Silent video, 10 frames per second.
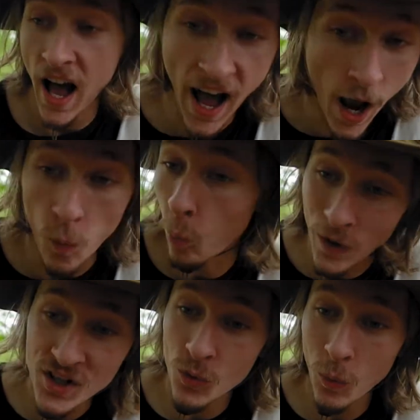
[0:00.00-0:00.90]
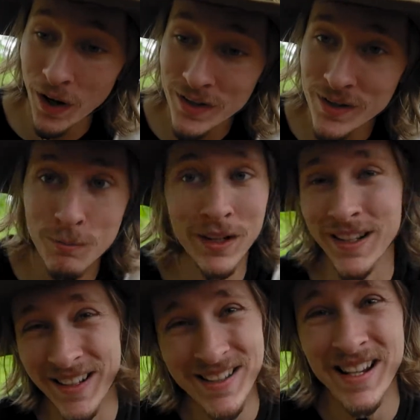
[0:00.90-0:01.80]
I wish it was, but
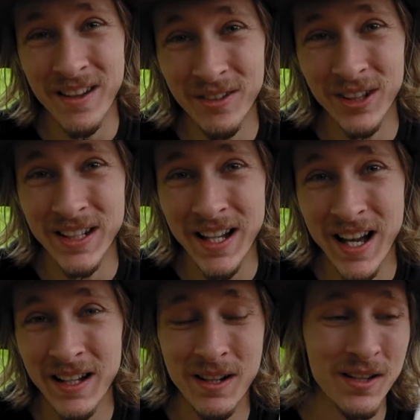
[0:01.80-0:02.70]
it is definitely not.